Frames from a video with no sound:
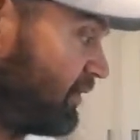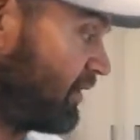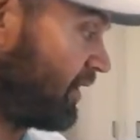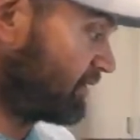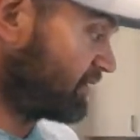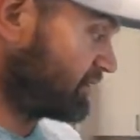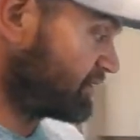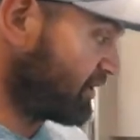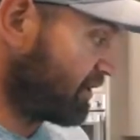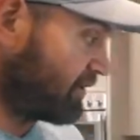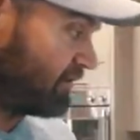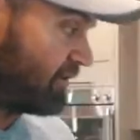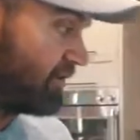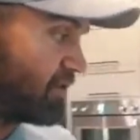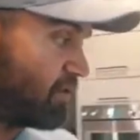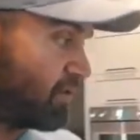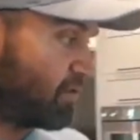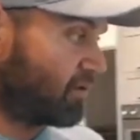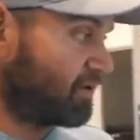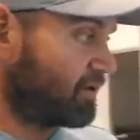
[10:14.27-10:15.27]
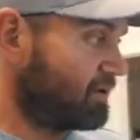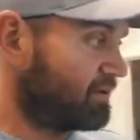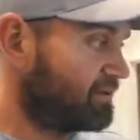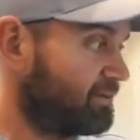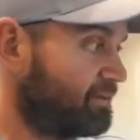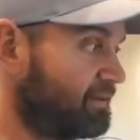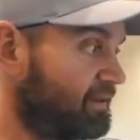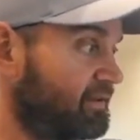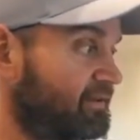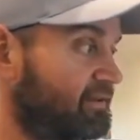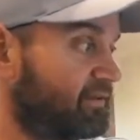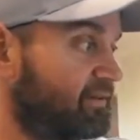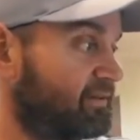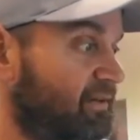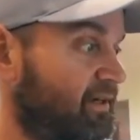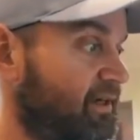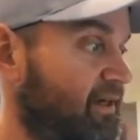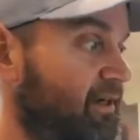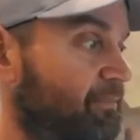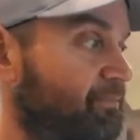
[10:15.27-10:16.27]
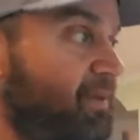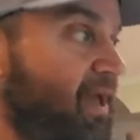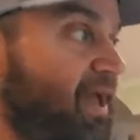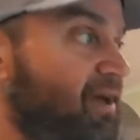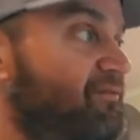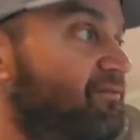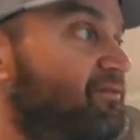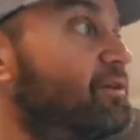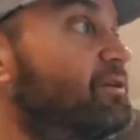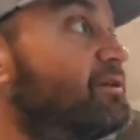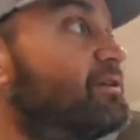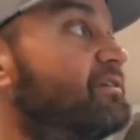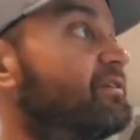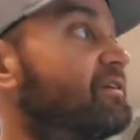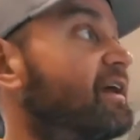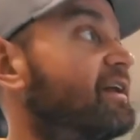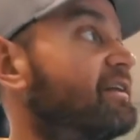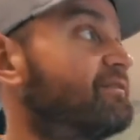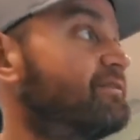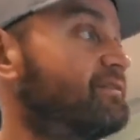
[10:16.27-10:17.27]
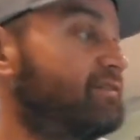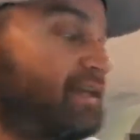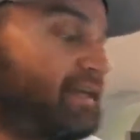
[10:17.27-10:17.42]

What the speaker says: we'll kind of start in the door. Some of this is pet food, so that's for